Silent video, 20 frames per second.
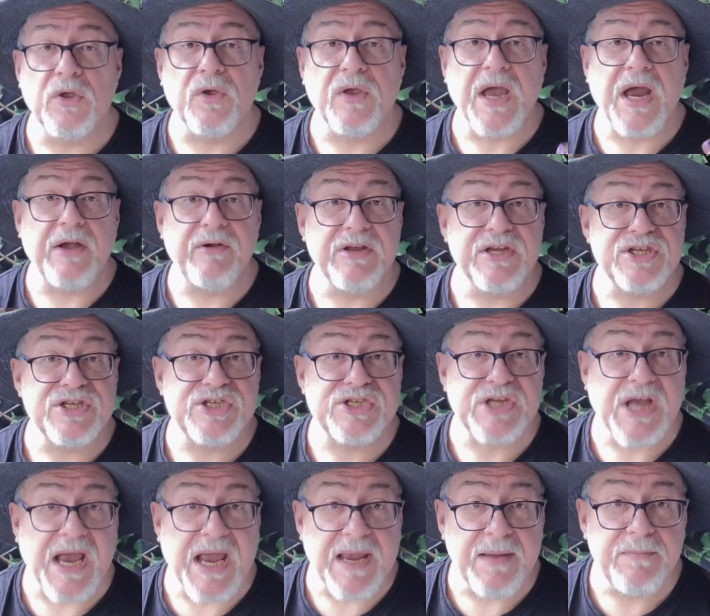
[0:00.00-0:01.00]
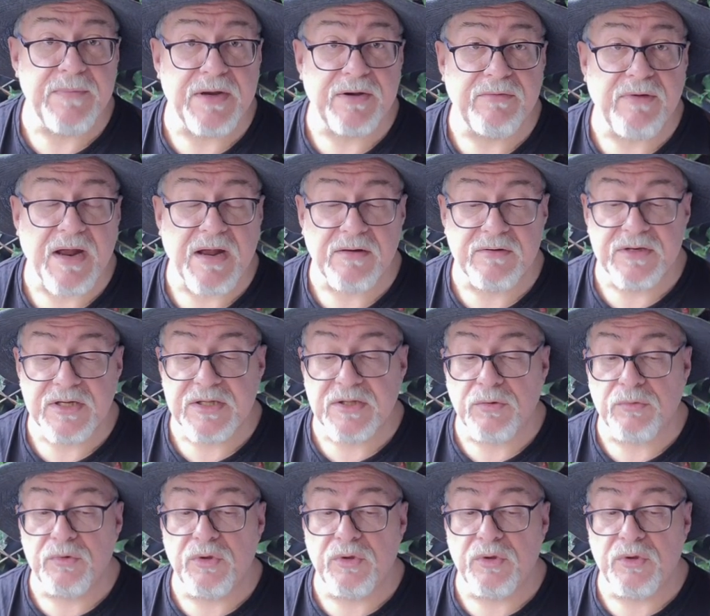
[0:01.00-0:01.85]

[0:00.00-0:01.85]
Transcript: you carry shame around it,